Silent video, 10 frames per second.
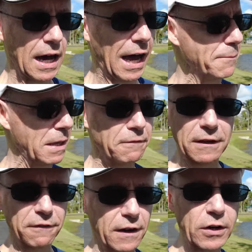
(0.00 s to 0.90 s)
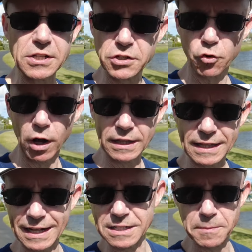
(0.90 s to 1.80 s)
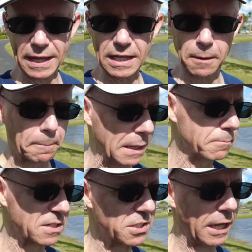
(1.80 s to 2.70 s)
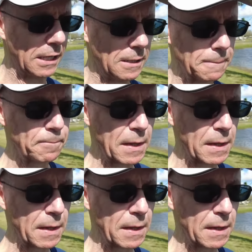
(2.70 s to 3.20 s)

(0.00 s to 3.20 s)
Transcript: I may feel very strongly that he's making a big mistake,